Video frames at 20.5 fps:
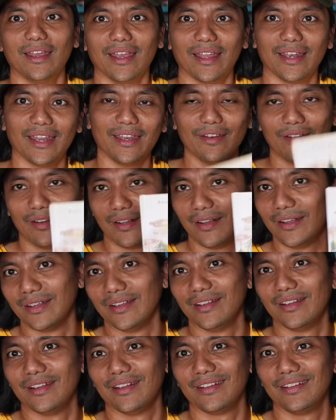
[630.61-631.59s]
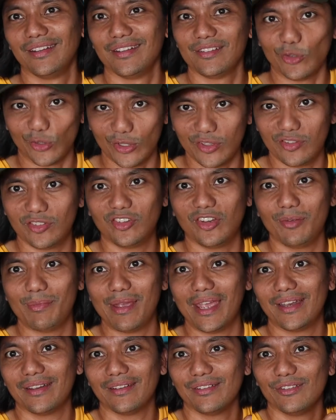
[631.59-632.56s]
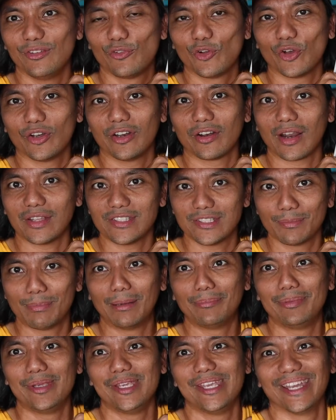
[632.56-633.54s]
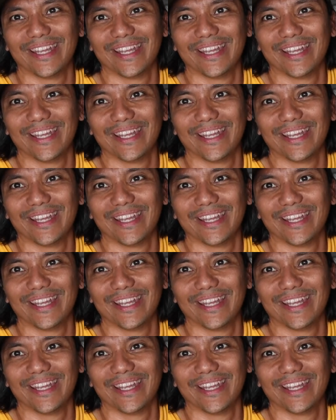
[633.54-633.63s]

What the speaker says: And then, here's your history, man. You've got a Raja Babi.